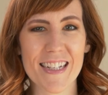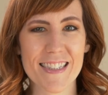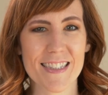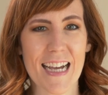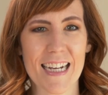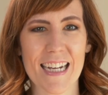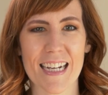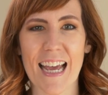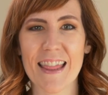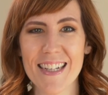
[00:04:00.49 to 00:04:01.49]
is lighting,
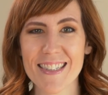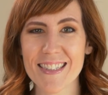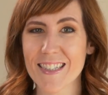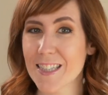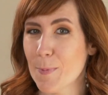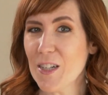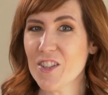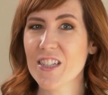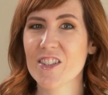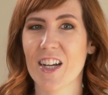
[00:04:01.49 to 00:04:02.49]
and this is
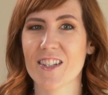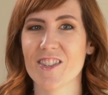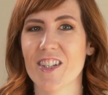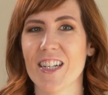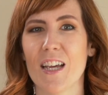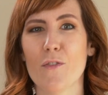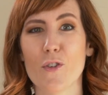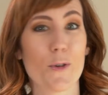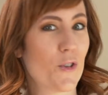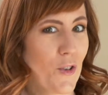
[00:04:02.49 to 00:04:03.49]
especially challenging if
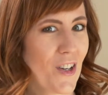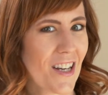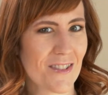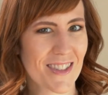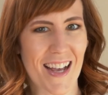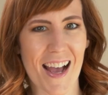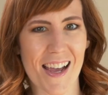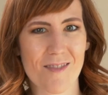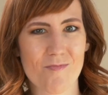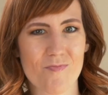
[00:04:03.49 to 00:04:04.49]
you're shooting outside.